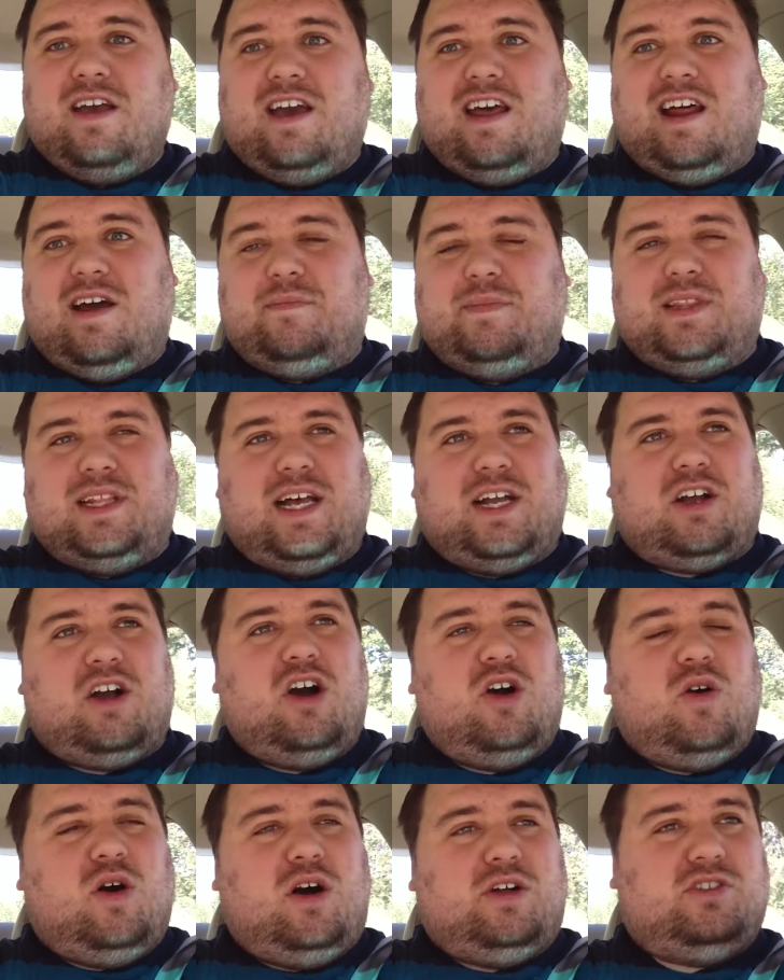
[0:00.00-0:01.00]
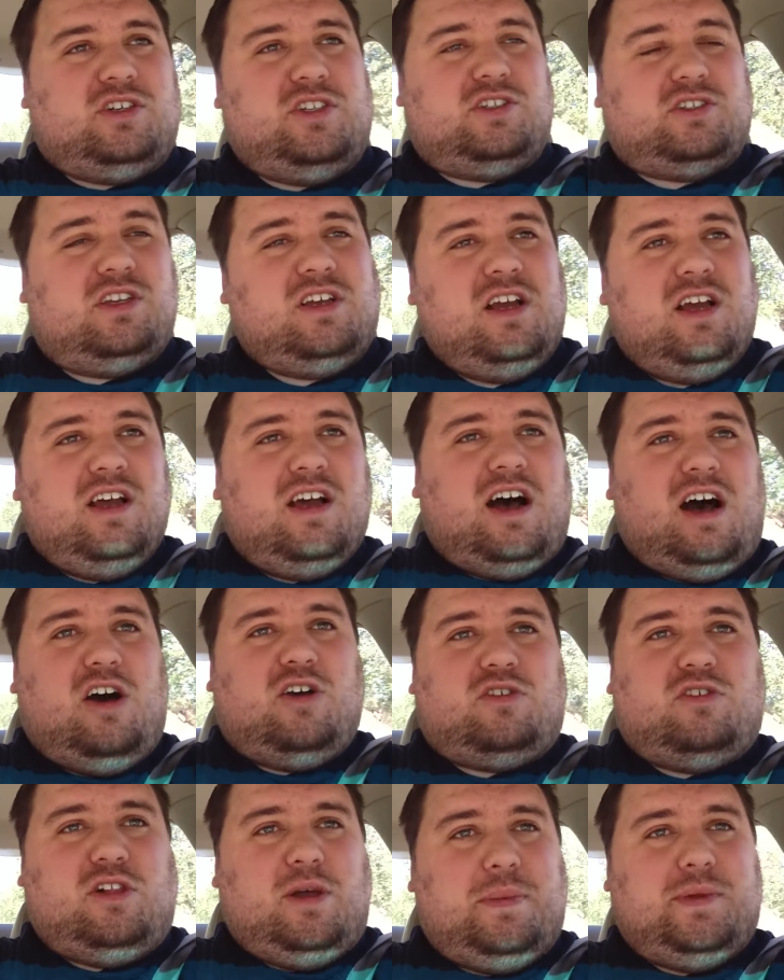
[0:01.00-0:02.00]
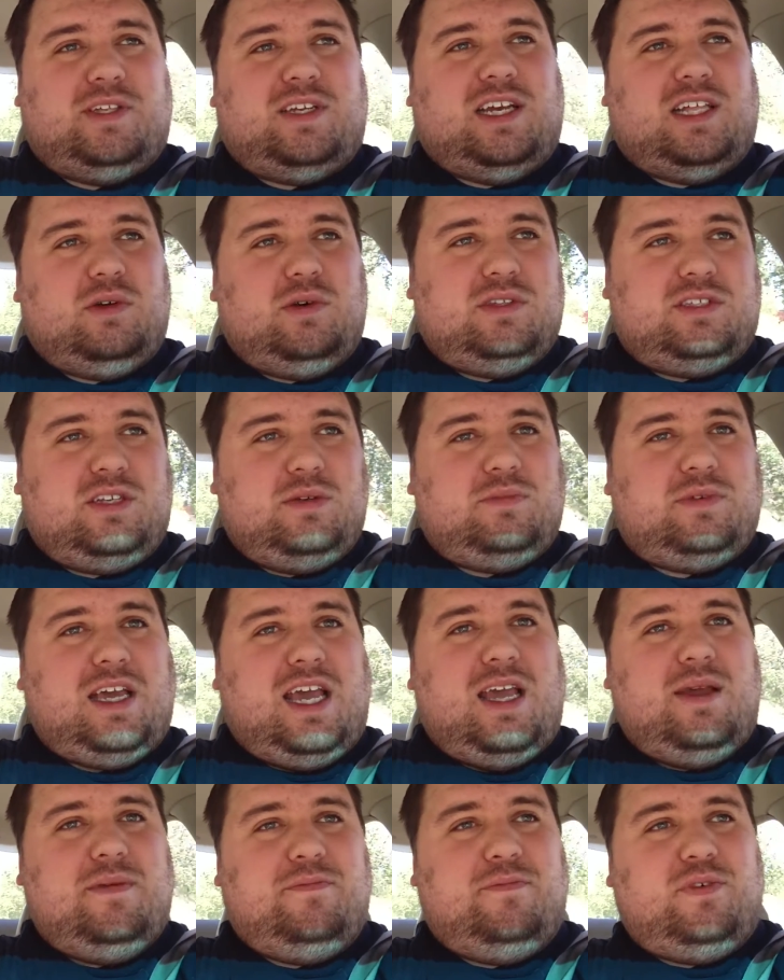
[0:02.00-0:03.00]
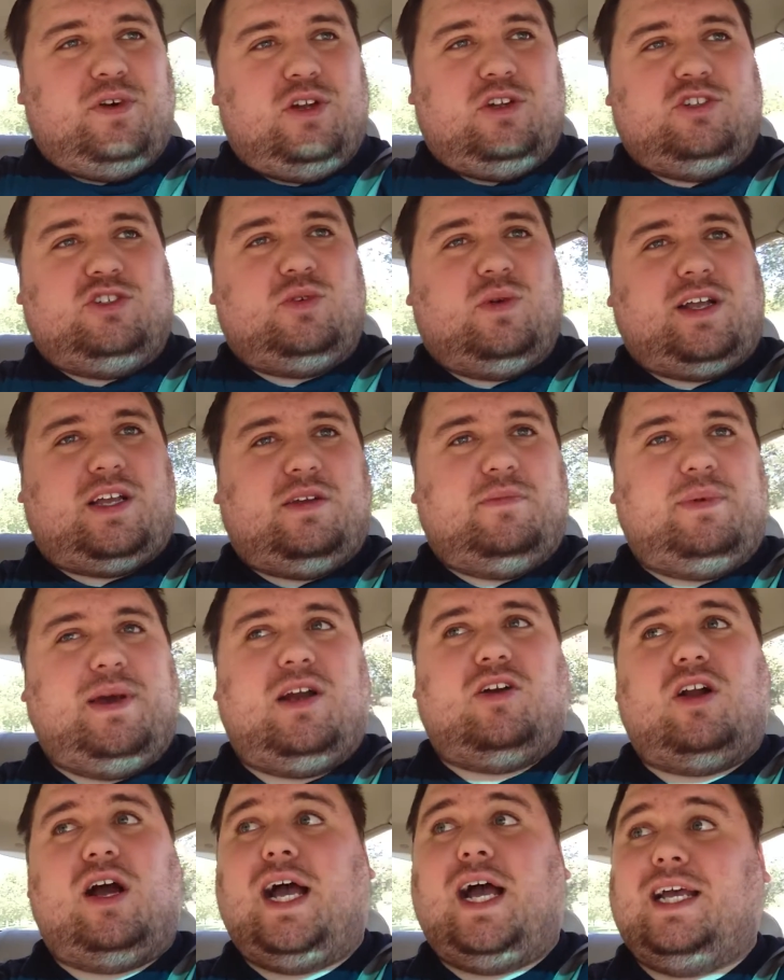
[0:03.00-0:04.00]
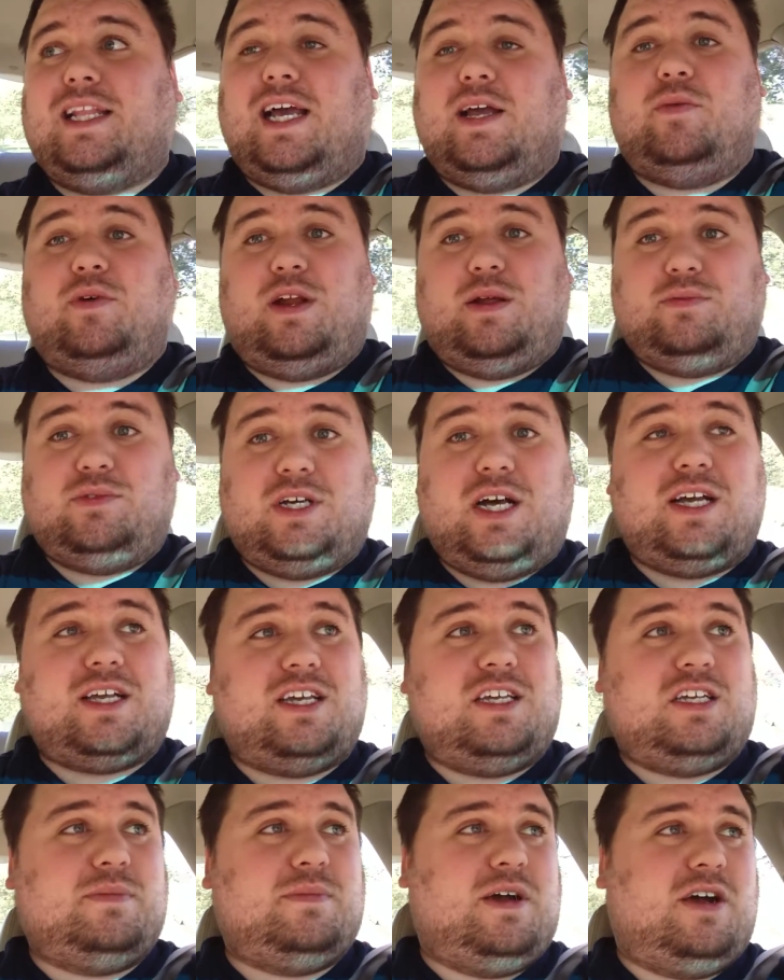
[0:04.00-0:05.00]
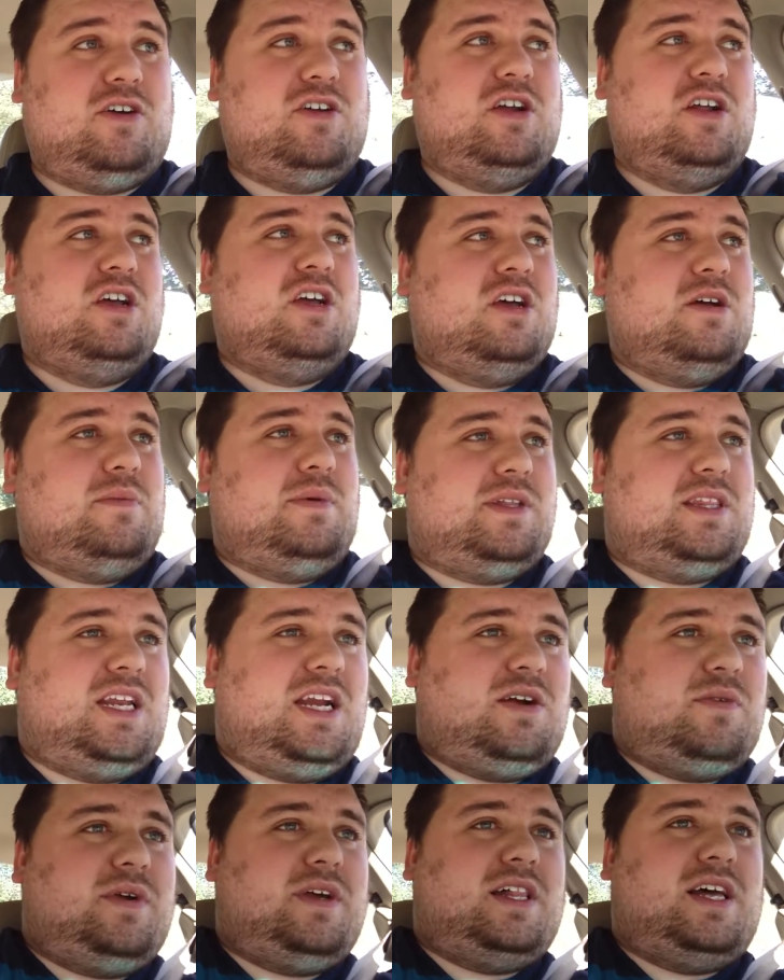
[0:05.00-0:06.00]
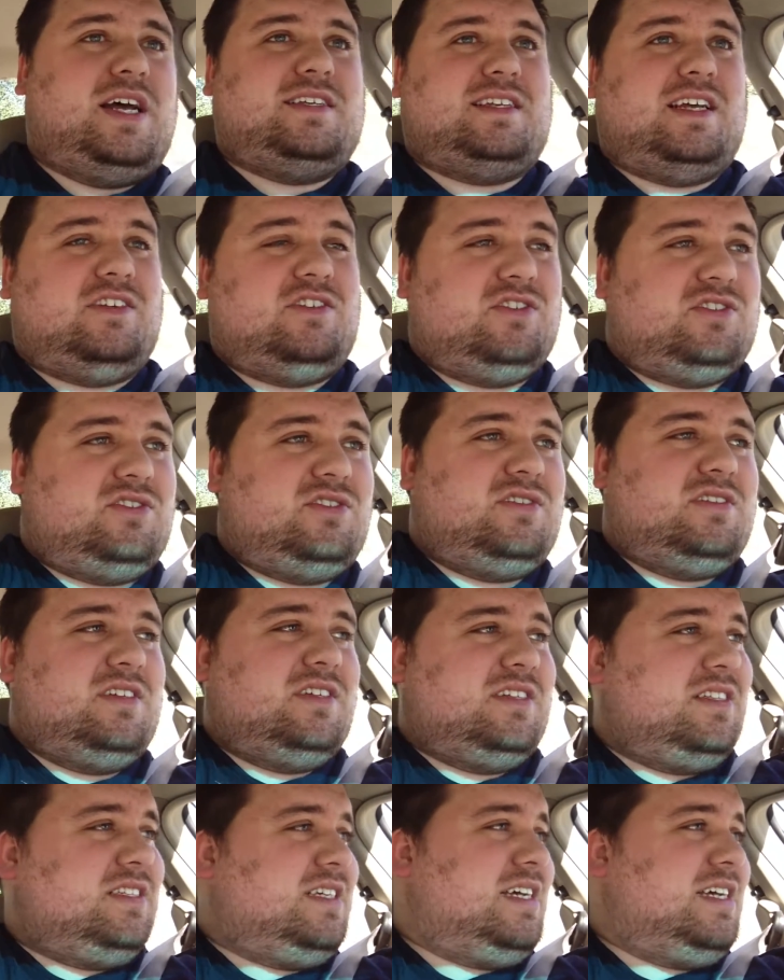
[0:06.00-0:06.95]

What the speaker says: And I've been like, I'll clip it together with some game footage so I can better highlight what I'm talking about. But then I realized I just